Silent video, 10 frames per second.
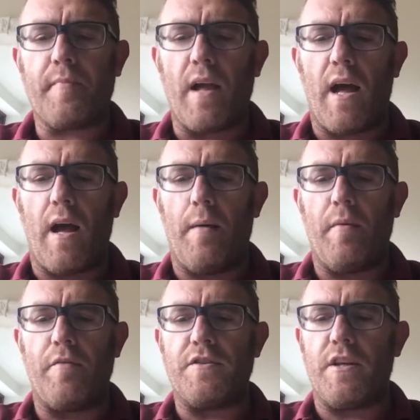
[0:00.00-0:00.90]

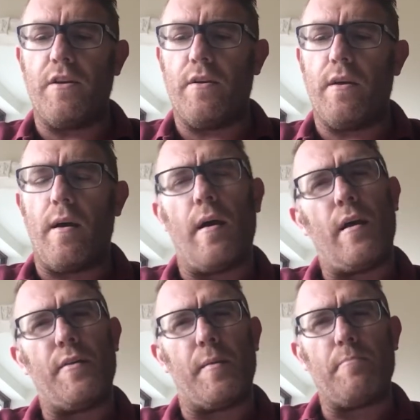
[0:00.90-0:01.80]
Obviously,
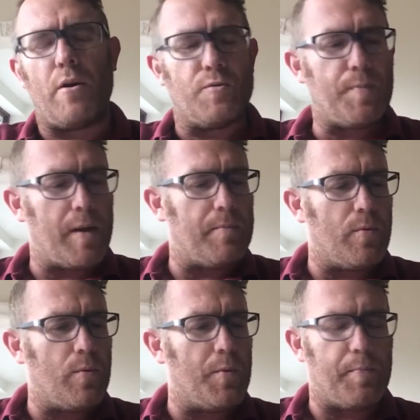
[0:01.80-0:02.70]
I think most people
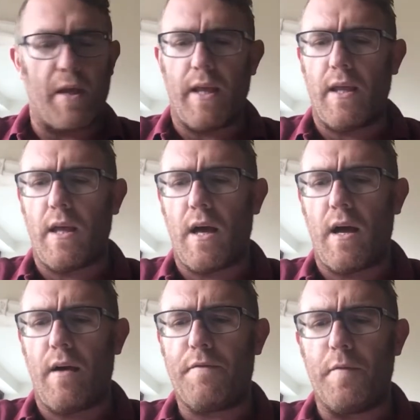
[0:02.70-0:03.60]
would be
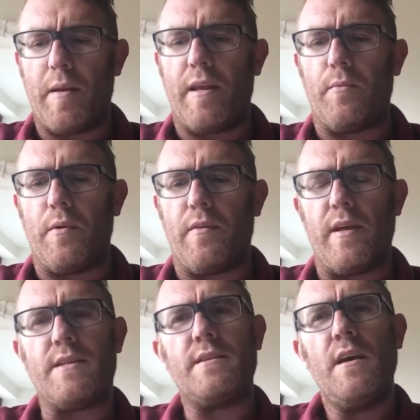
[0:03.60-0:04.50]
familiar with
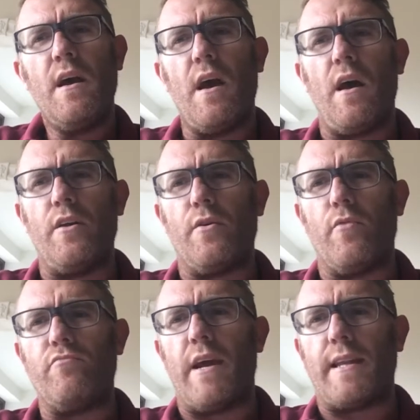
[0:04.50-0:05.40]
this. You've
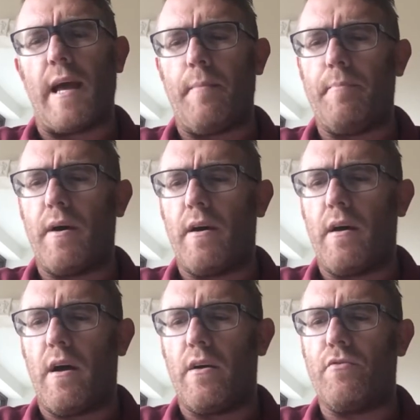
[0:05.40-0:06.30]
got red,
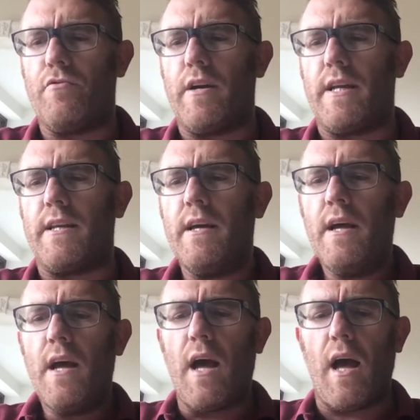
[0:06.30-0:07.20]
amber, green.
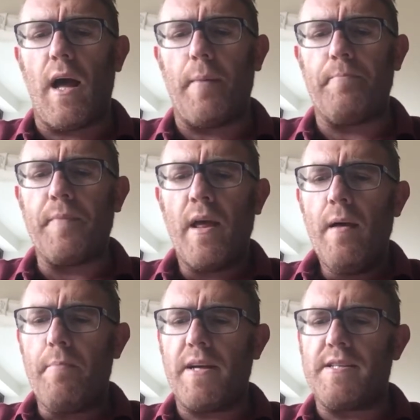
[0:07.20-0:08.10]

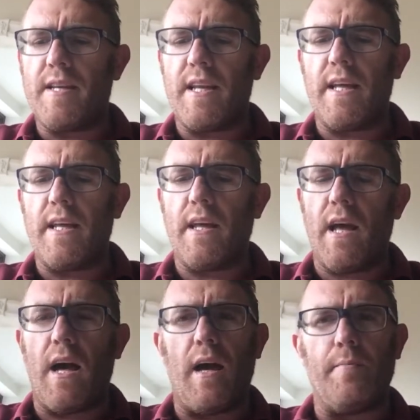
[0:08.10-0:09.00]
Basically,
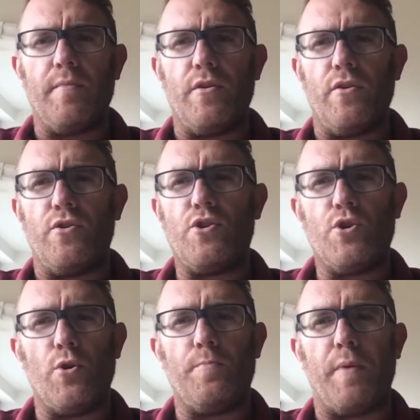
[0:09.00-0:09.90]
you
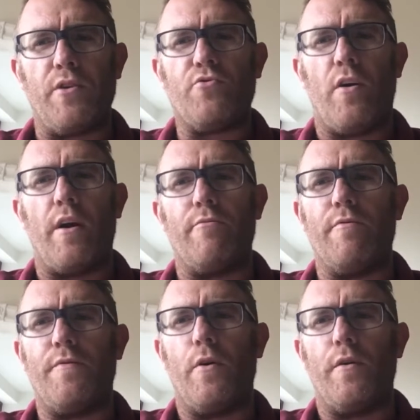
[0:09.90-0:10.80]
should be trying to
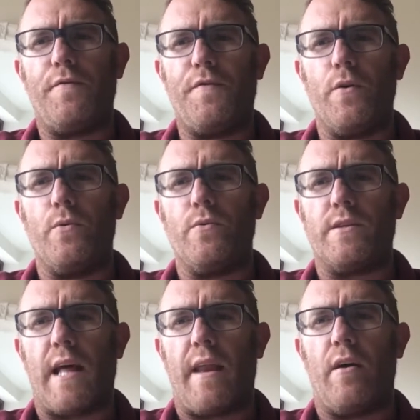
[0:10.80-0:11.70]
avoid foods
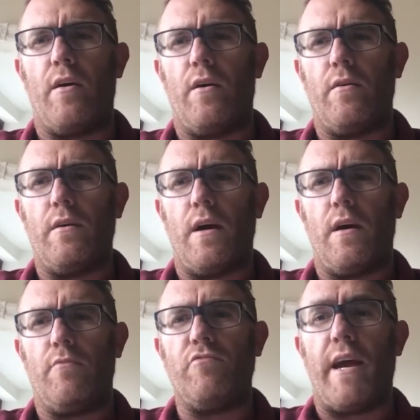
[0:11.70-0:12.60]
that are
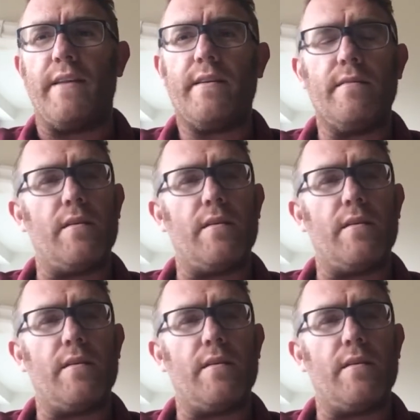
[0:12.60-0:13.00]
red.